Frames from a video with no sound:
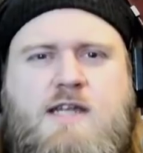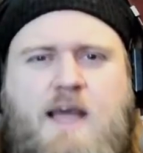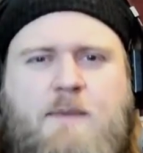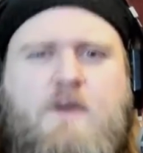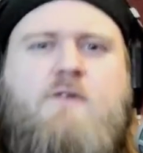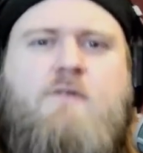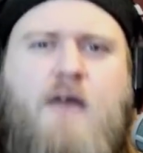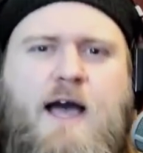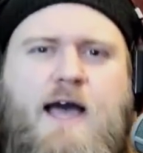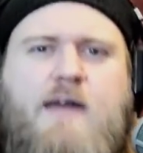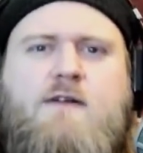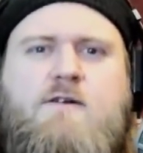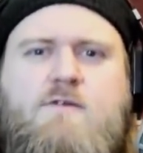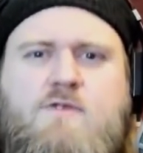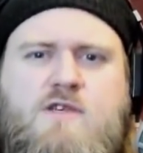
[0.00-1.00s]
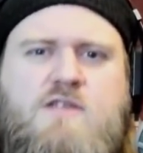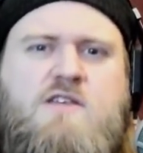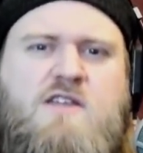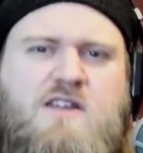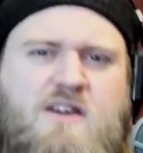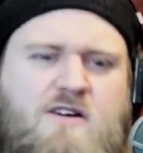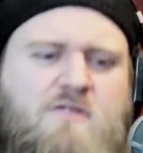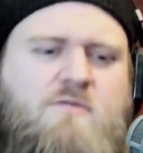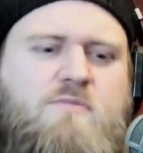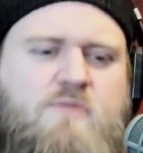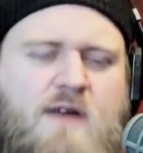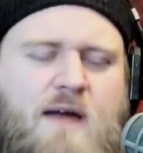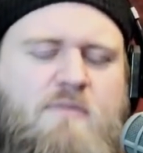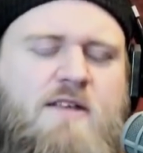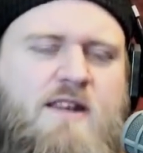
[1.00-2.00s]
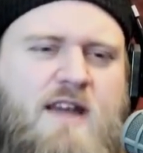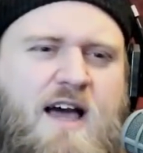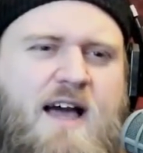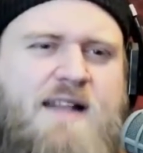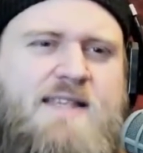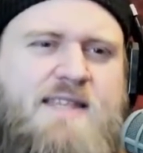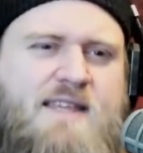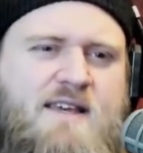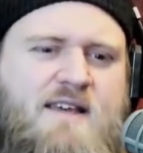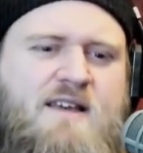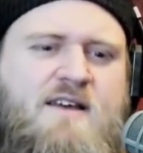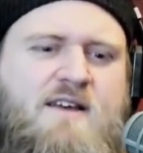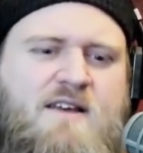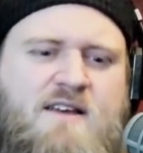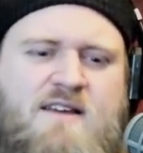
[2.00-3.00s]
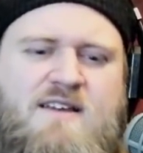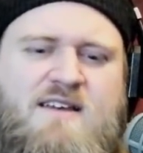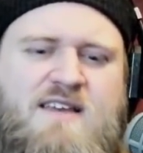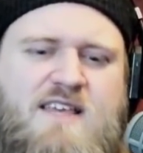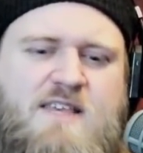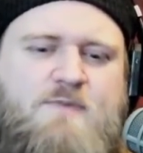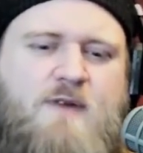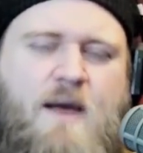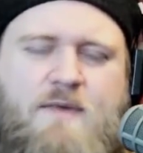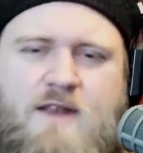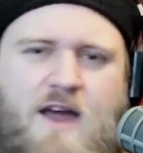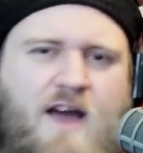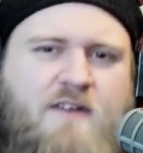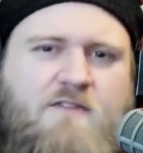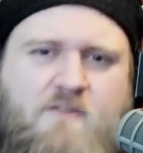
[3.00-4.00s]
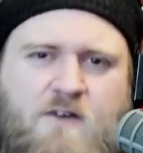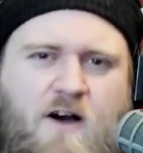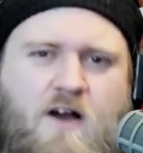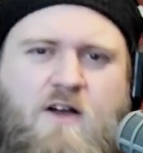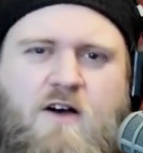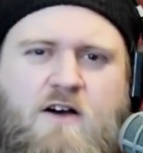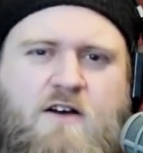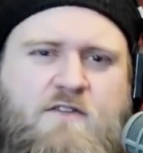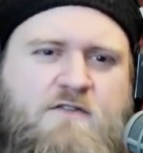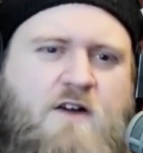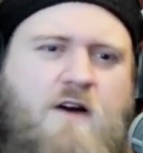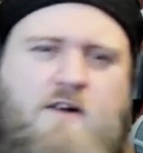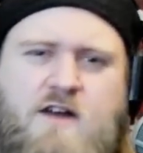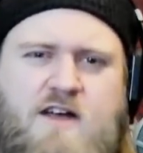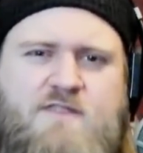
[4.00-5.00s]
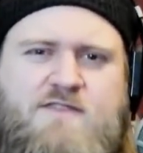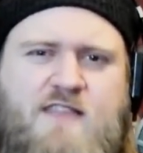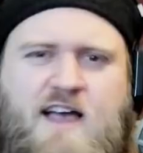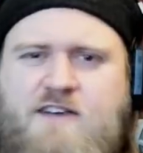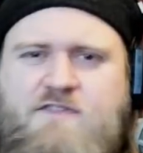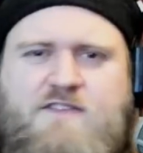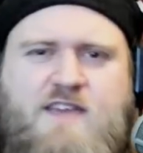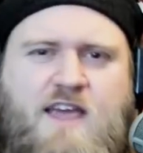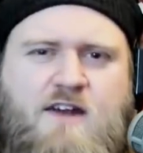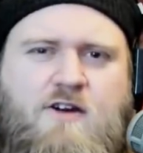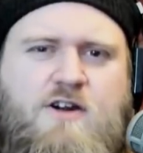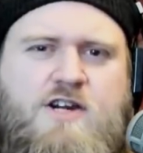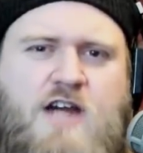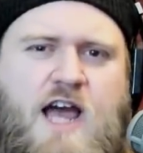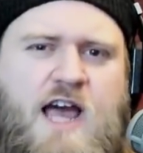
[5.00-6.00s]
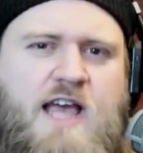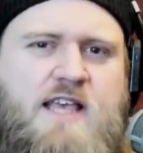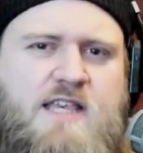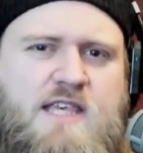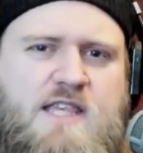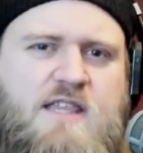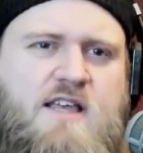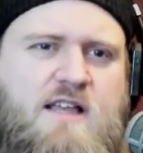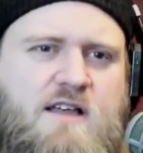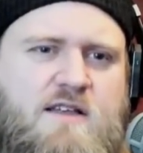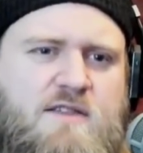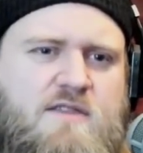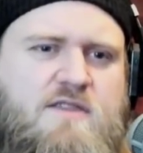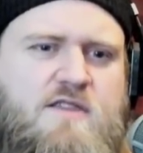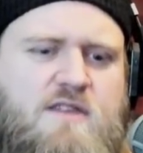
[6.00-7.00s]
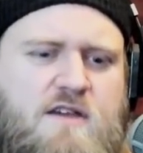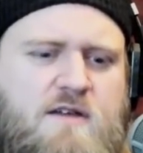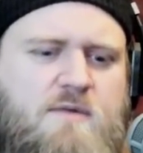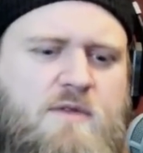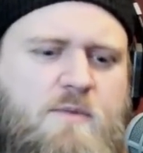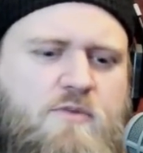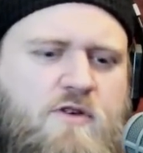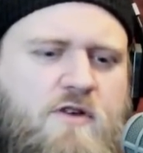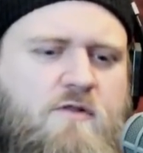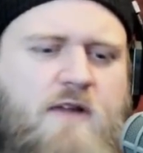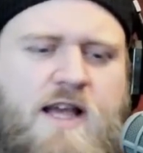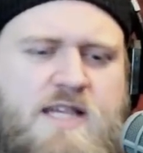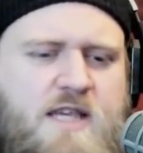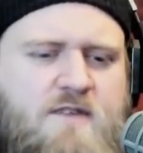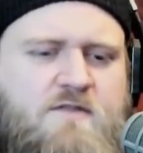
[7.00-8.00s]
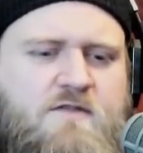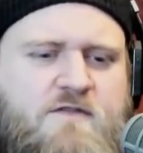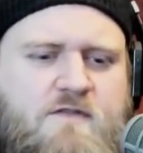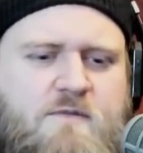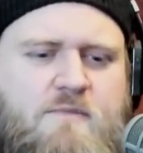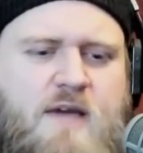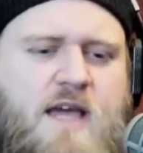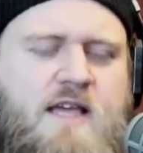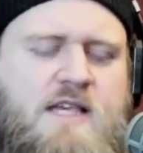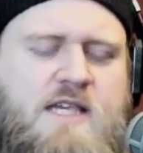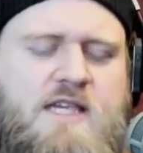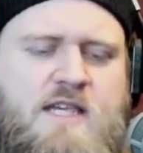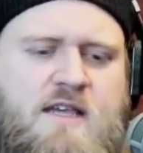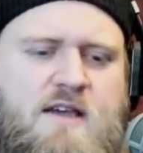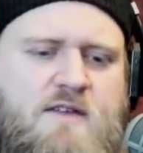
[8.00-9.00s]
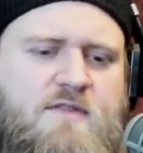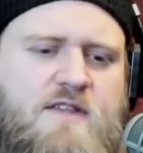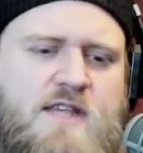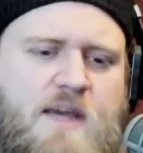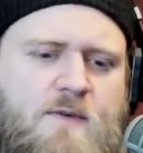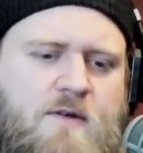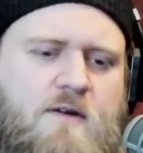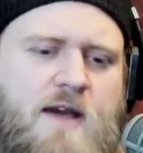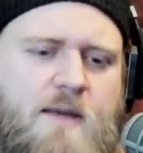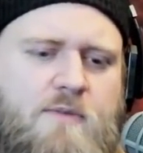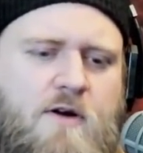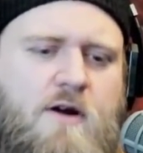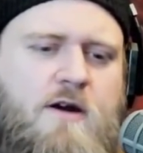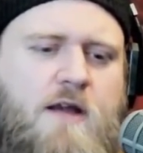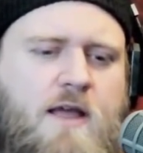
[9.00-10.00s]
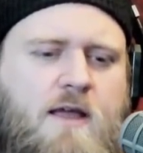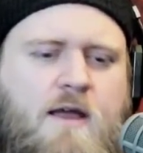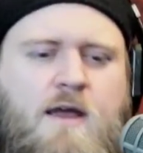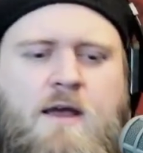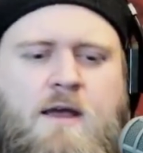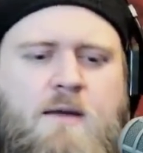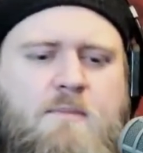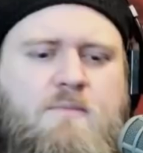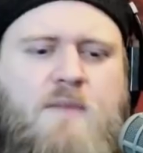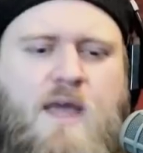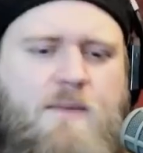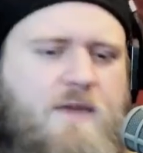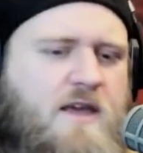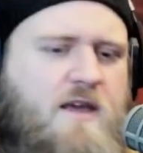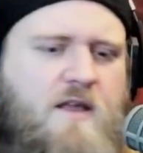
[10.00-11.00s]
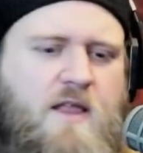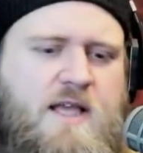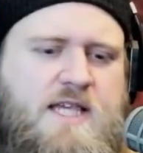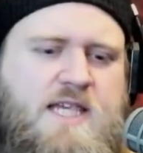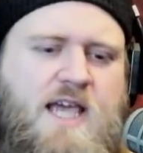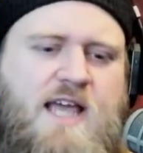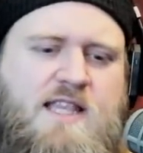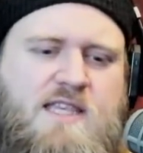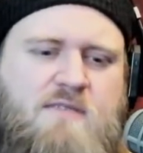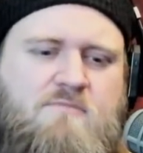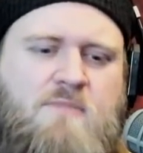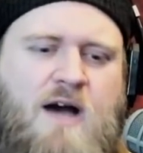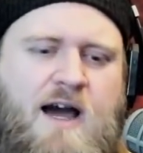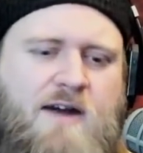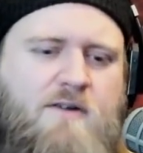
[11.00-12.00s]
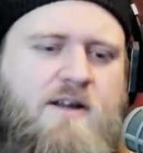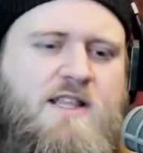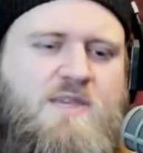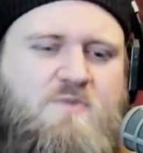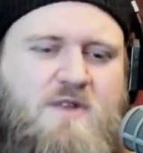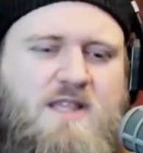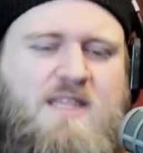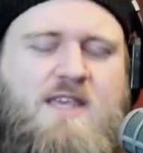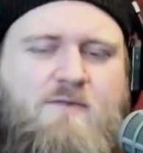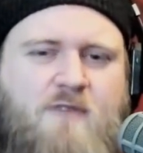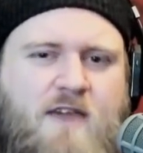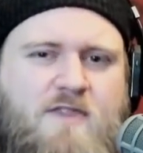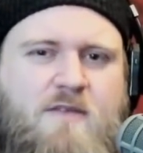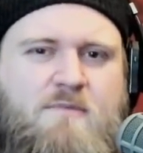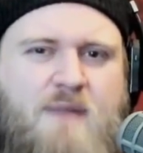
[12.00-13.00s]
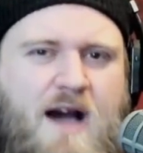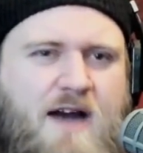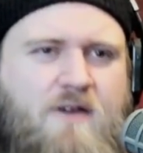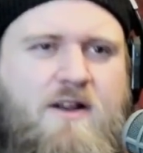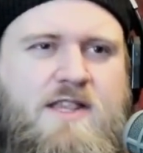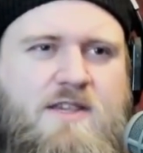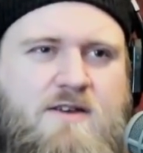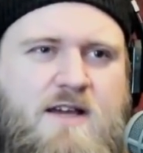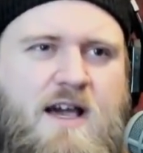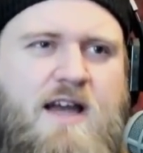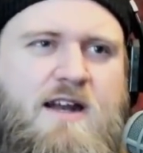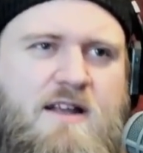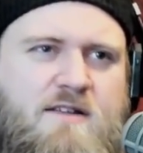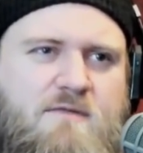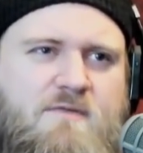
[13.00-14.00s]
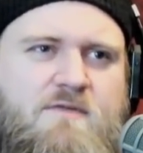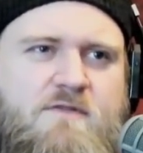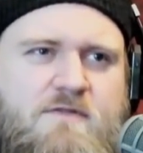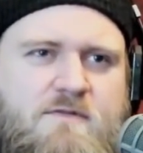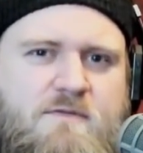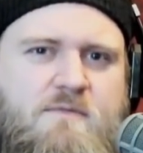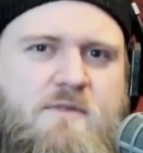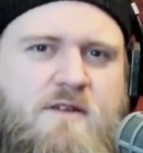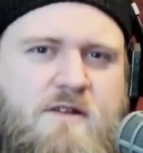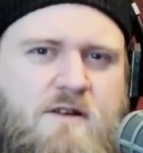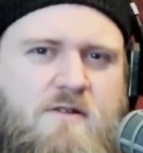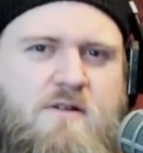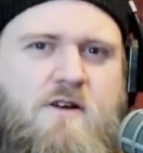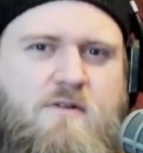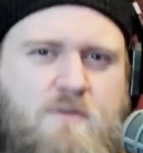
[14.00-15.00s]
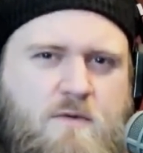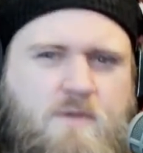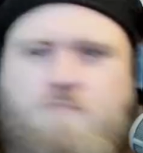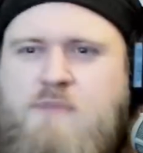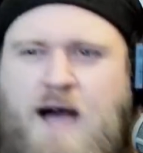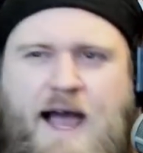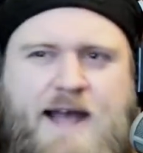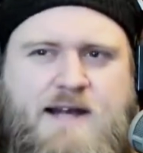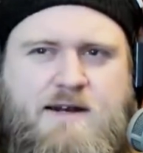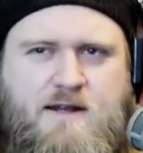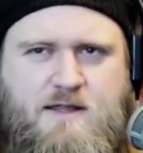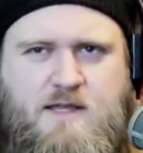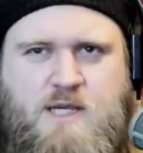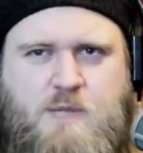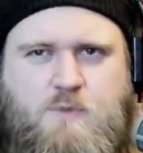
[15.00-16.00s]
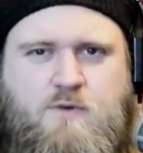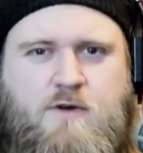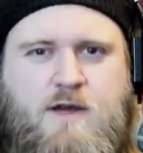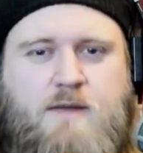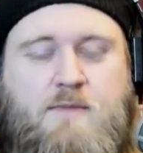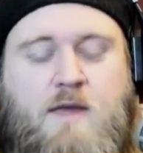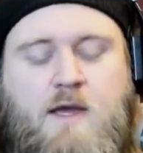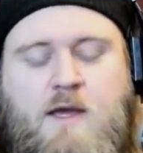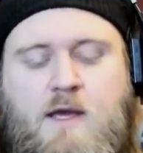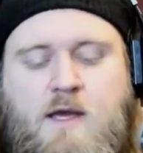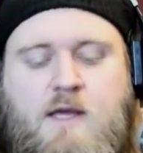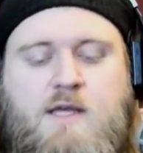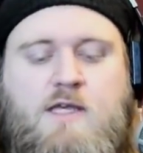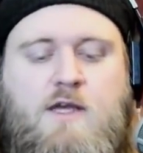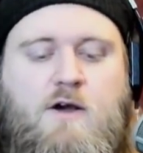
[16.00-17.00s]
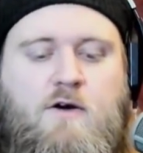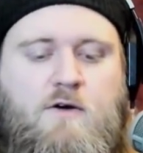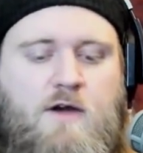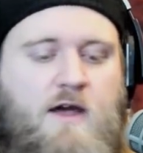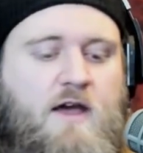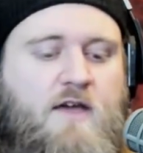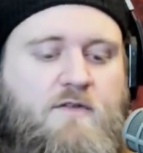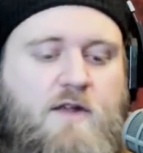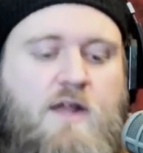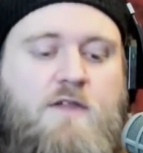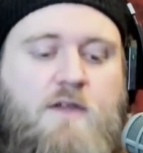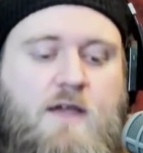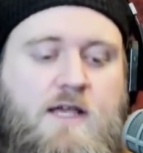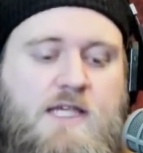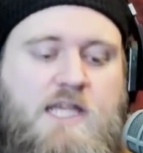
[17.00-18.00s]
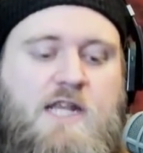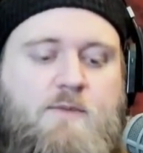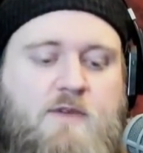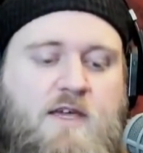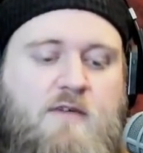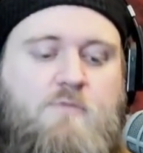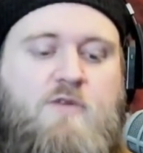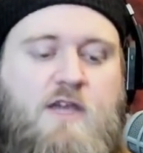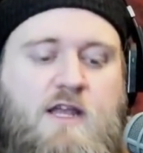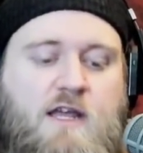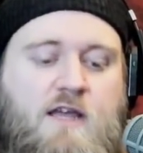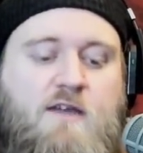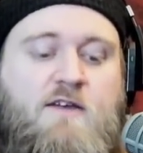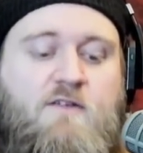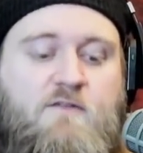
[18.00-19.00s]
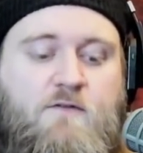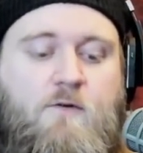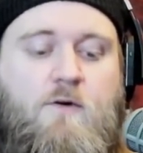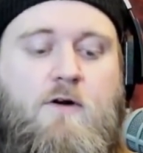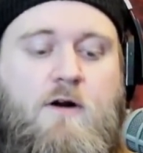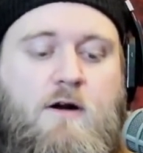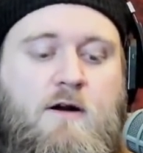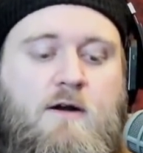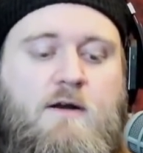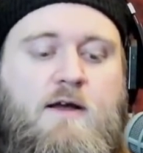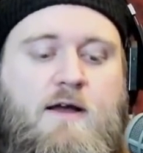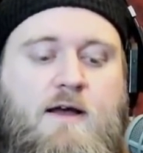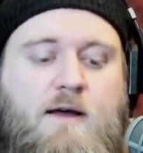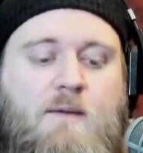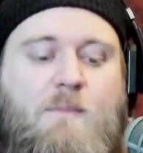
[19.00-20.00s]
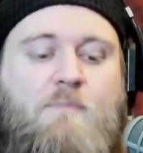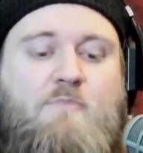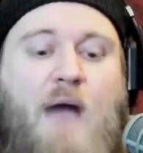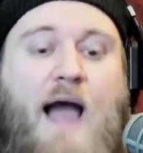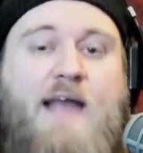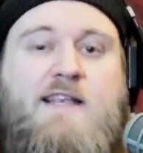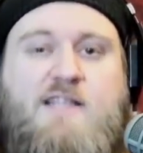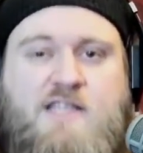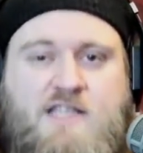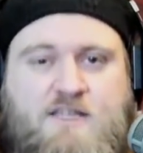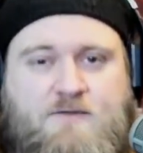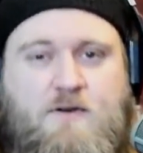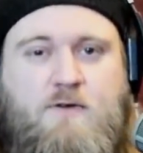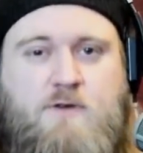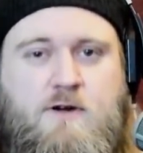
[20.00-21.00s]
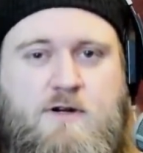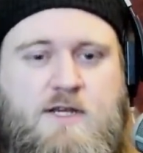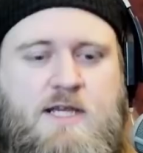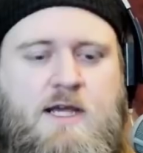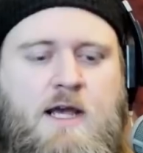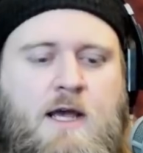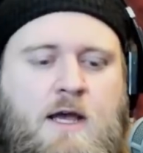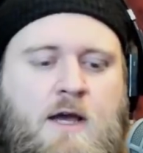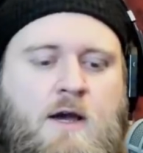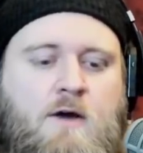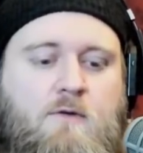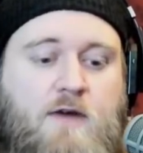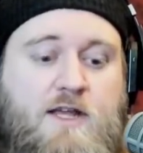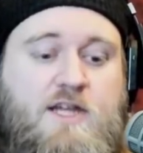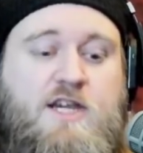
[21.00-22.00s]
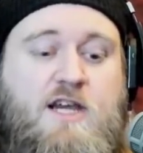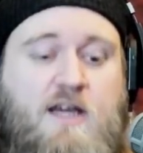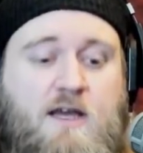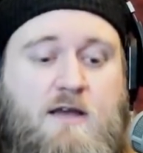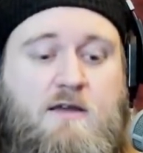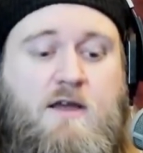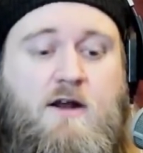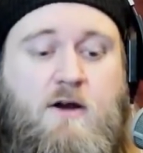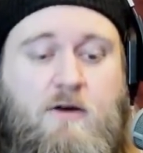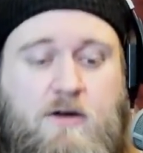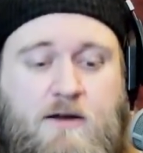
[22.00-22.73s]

Democrat who's, you know, probably not he's probably not f- uh, uh, far enough left to energize the the the progressive base of the Democrat Party. Maybe he'll excite some moderates, but it seemed like the moderates are kind of you know going with Biden at this point. So uh, if anything, he's going to be competing for uh, Biden's voters, which uh, you know